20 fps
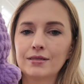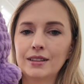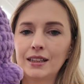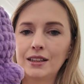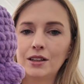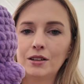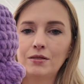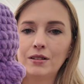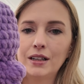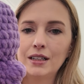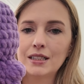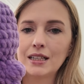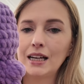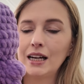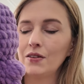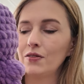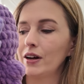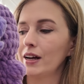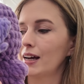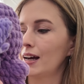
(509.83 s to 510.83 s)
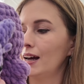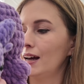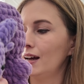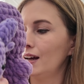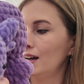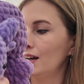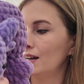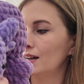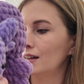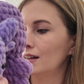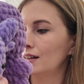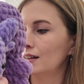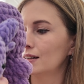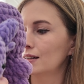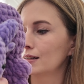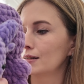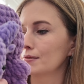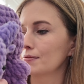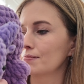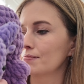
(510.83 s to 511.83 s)
the little ones. And if I can,
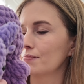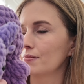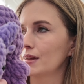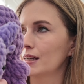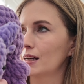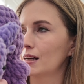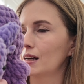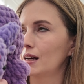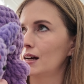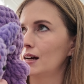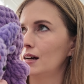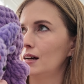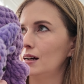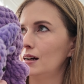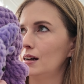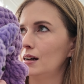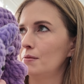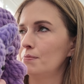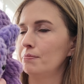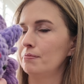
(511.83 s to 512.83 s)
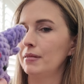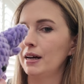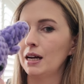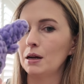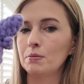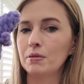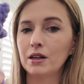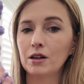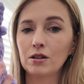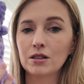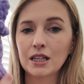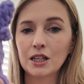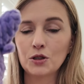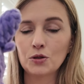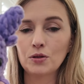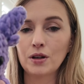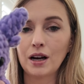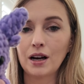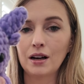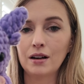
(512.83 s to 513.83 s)
maybe, because I
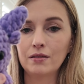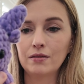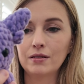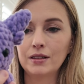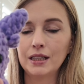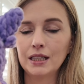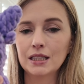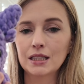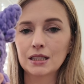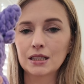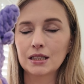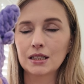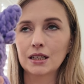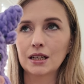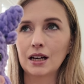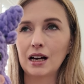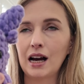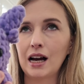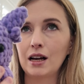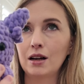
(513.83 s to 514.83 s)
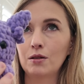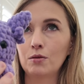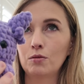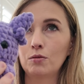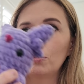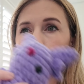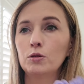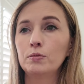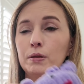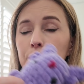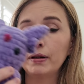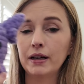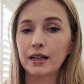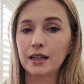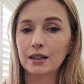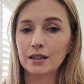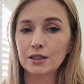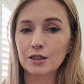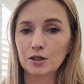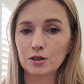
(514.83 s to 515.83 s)
do have this, I will be
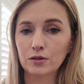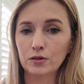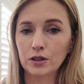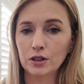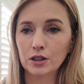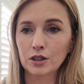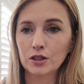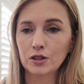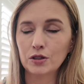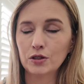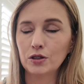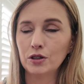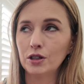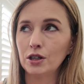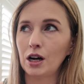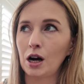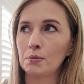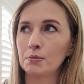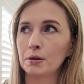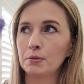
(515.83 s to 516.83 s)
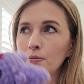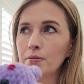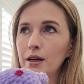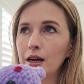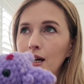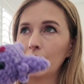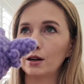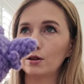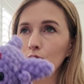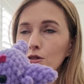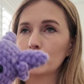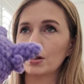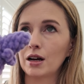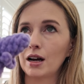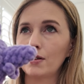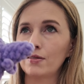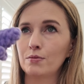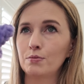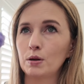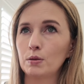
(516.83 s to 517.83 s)
making Sylveon soon. And I also
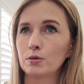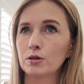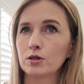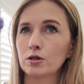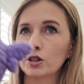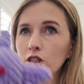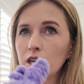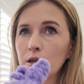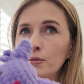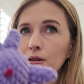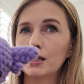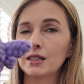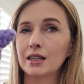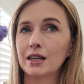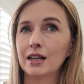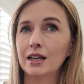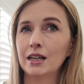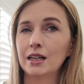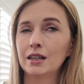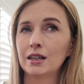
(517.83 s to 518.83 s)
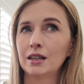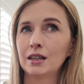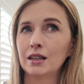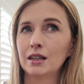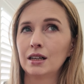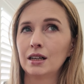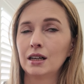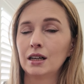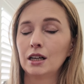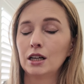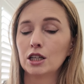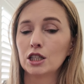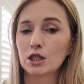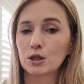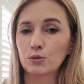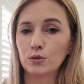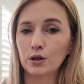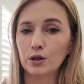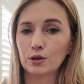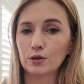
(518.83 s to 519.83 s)
have Bulbasaur, Charmander, and
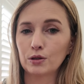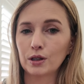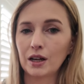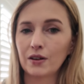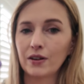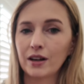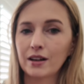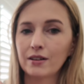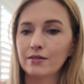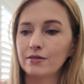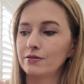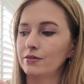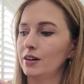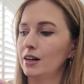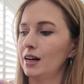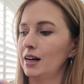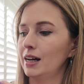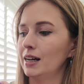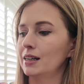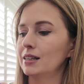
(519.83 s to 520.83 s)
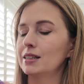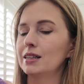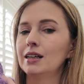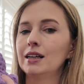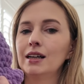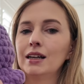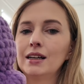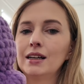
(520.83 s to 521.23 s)
Squirtle. If I can find